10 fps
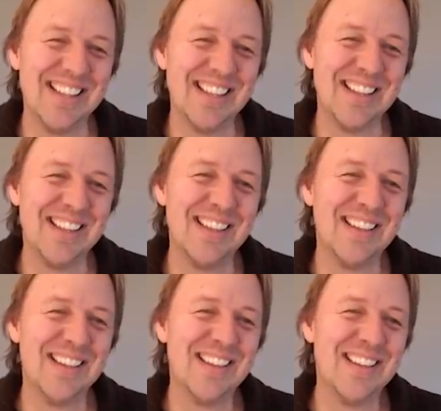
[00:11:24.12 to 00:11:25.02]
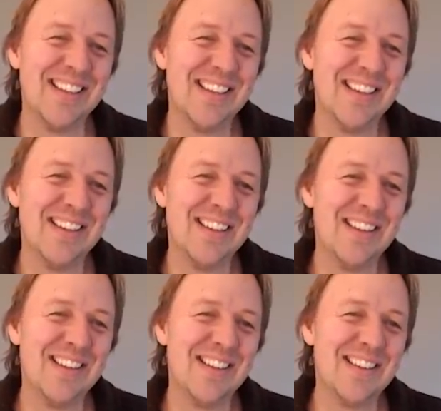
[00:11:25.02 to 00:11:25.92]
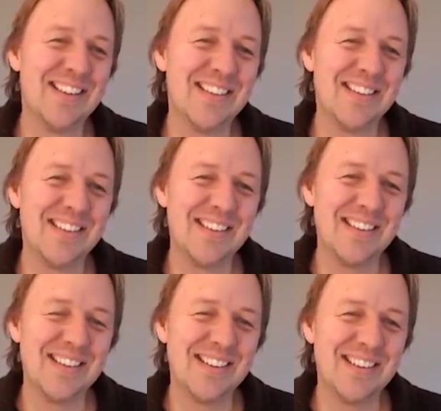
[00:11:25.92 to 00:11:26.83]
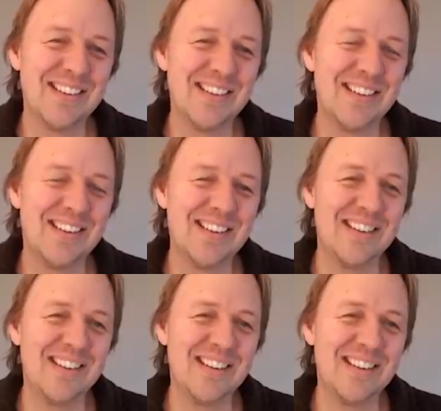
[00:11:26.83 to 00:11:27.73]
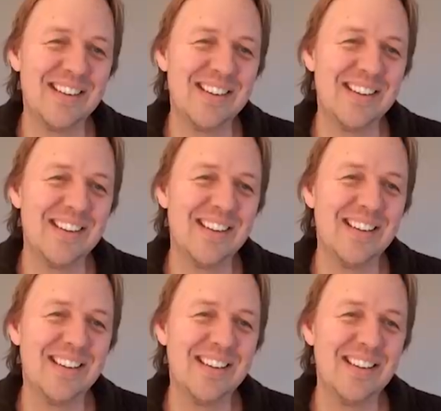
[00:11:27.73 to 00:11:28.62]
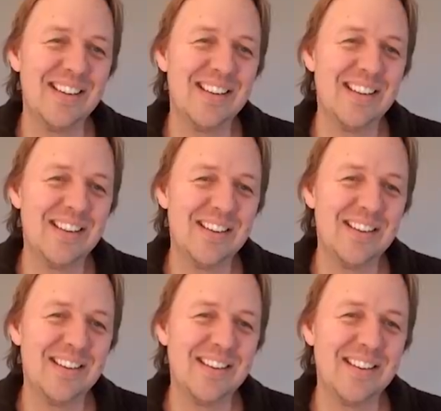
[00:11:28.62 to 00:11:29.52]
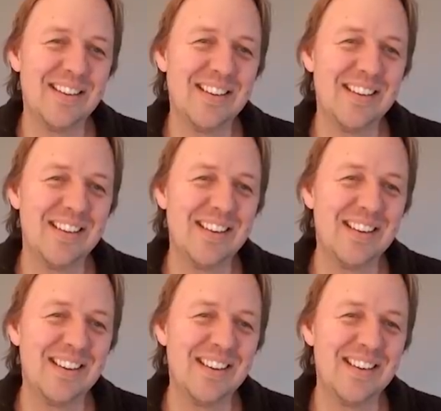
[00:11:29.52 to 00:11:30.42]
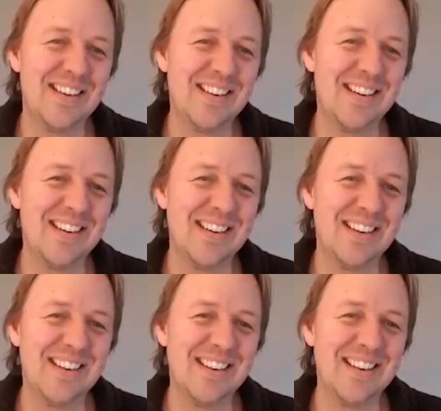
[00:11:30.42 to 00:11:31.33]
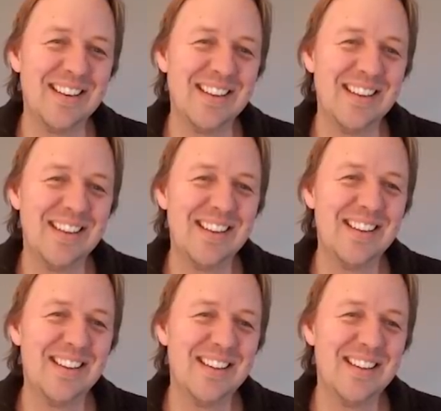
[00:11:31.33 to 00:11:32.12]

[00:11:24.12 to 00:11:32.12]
No words are spoken by the person on screen.